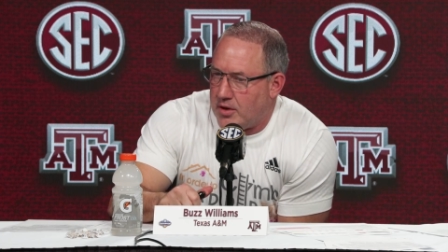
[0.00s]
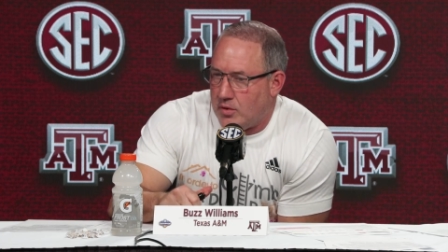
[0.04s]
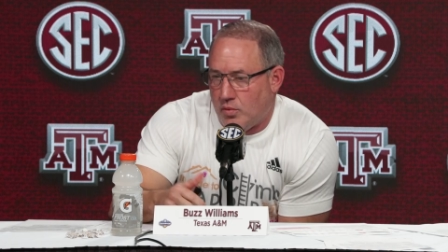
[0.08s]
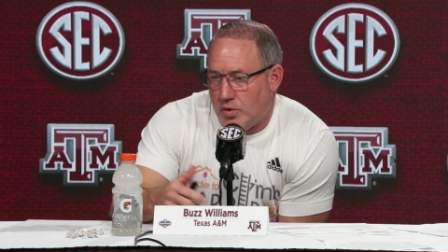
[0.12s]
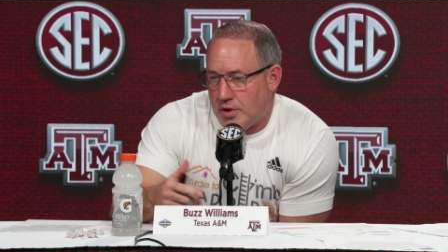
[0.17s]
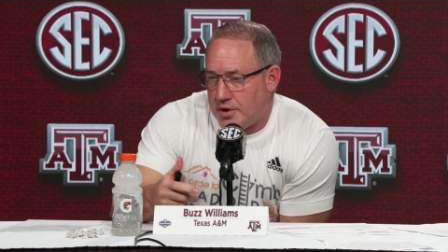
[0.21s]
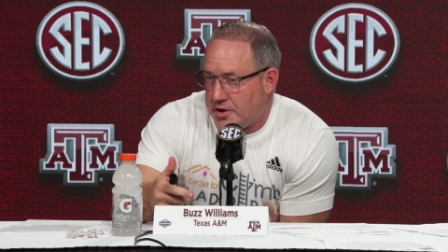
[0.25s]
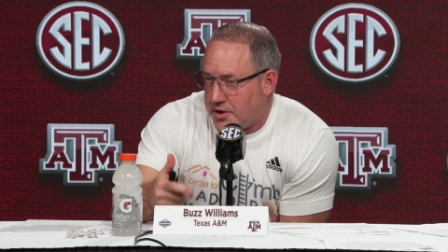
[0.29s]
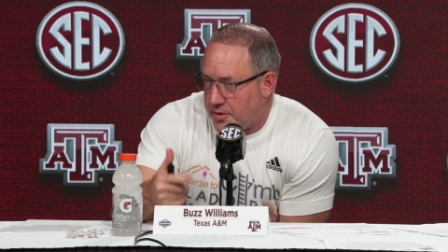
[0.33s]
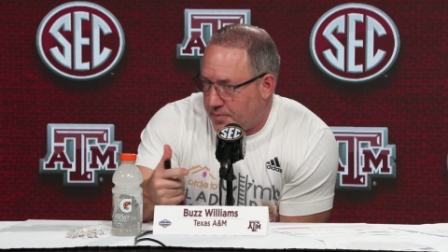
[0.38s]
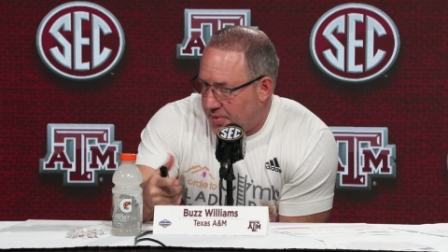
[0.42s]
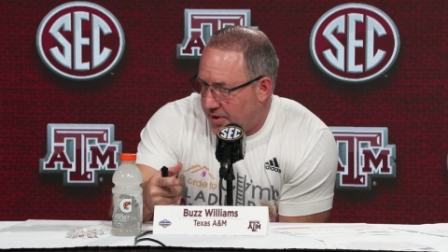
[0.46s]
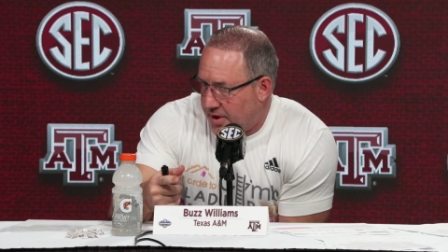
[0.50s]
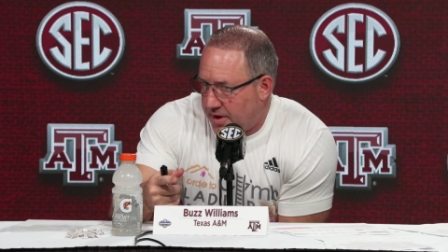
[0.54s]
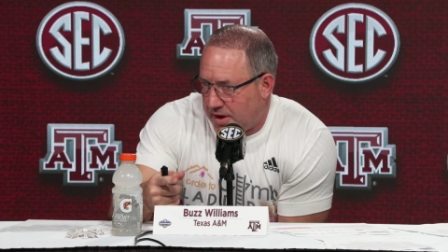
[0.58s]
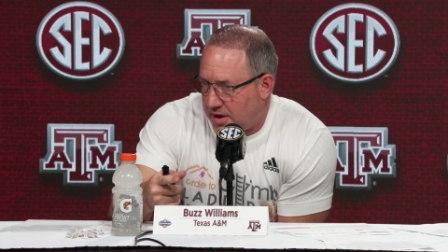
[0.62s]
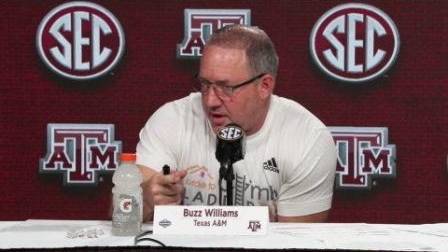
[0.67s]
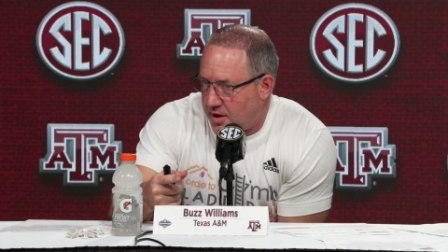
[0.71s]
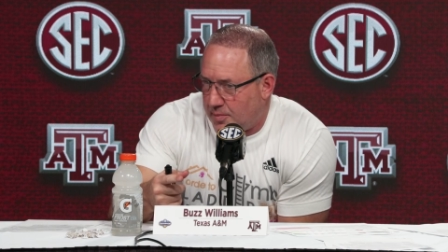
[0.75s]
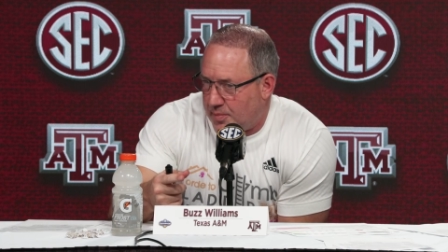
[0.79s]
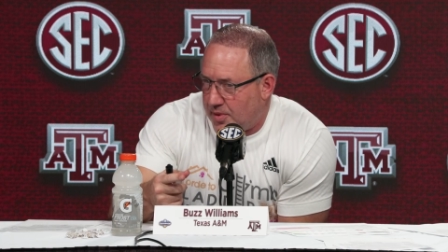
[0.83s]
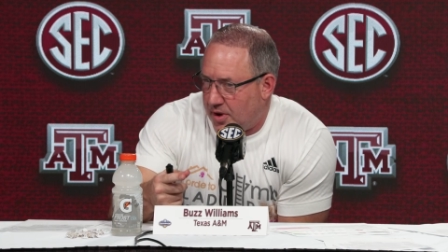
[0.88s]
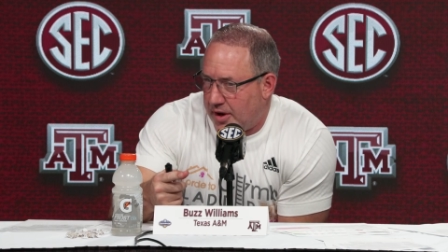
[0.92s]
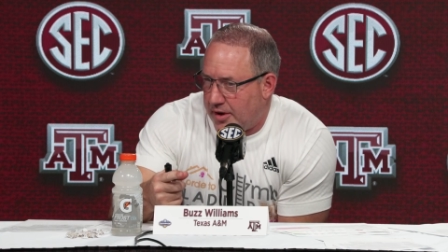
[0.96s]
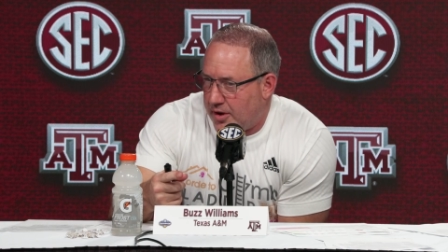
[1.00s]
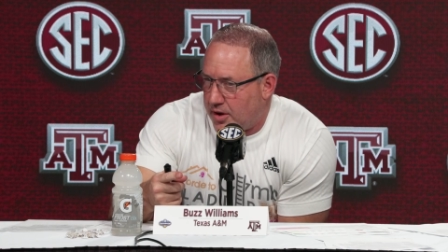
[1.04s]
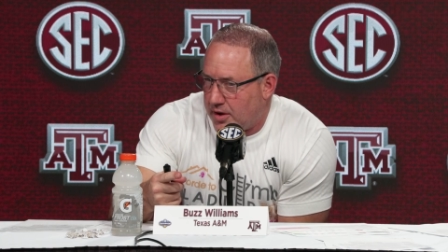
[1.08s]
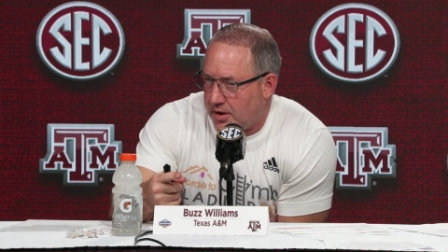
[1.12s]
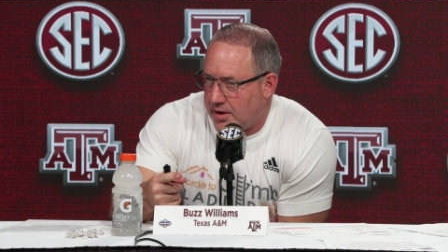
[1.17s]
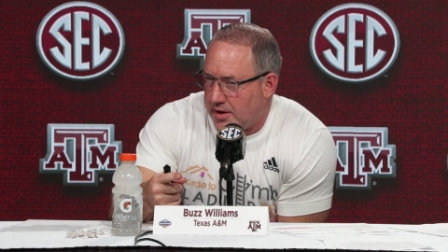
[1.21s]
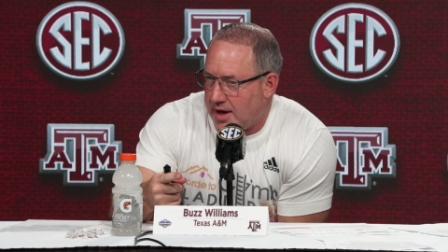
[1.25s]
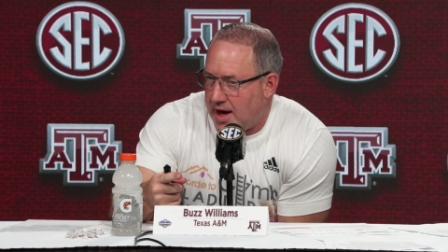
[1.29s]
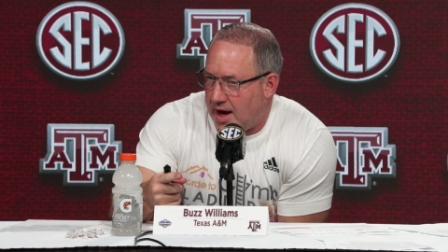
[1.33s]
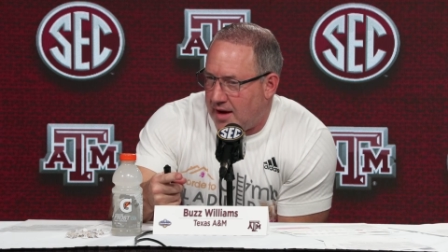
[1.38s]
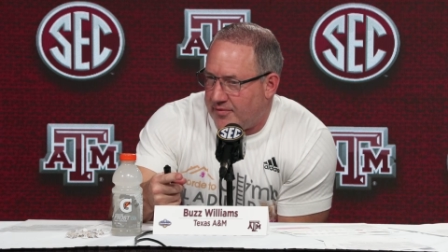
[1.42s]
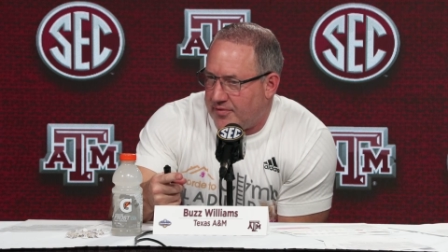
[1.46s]
We're dependent upon
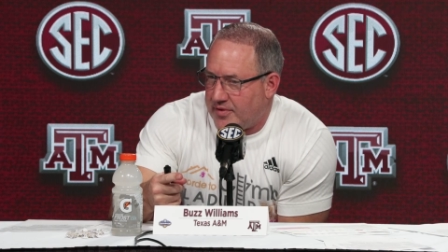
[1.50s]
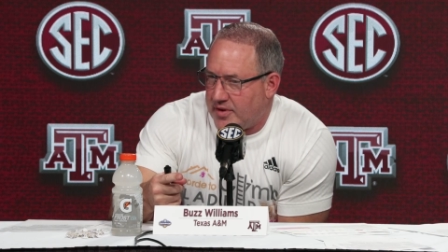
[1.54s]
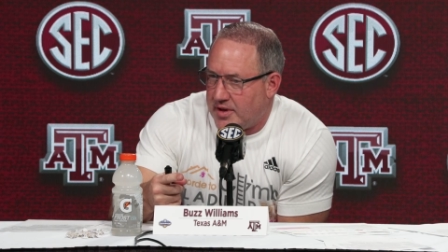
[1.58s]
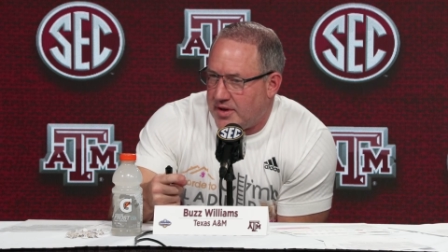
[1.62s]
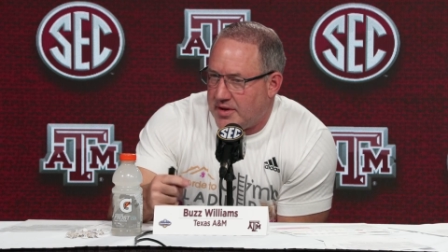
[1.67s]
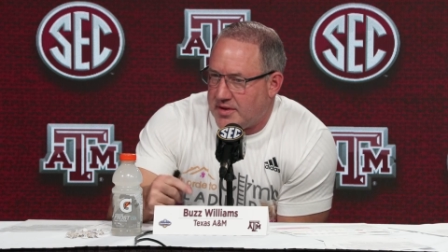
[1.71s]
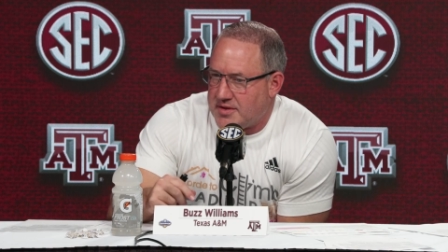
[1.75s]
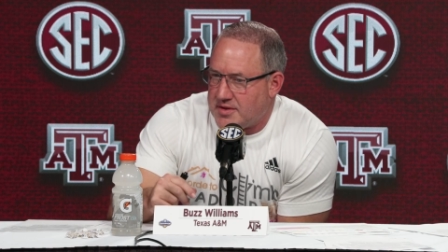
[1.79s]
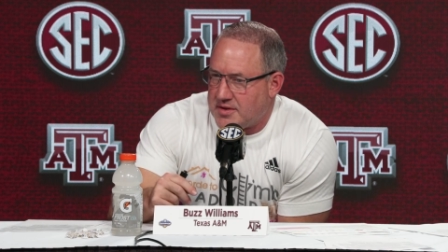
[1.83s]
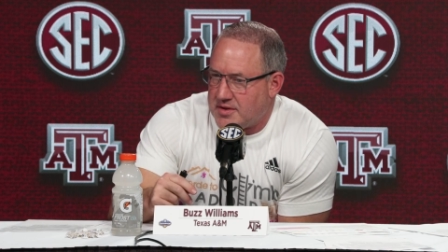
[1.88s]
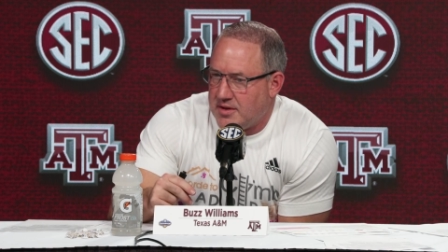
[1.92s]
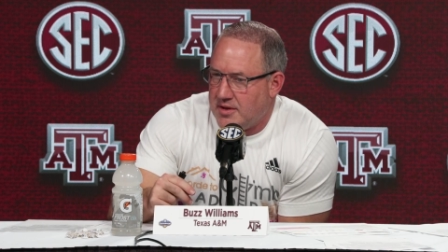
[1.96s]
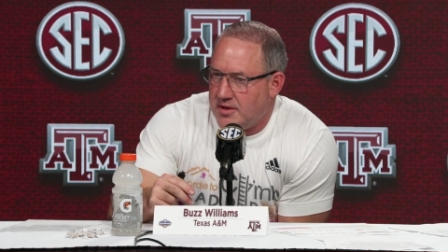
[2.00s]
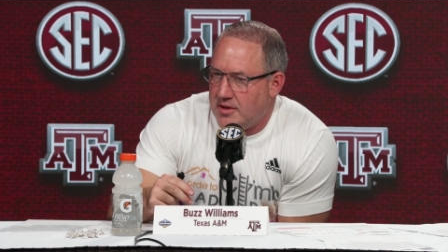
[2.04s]
early offense.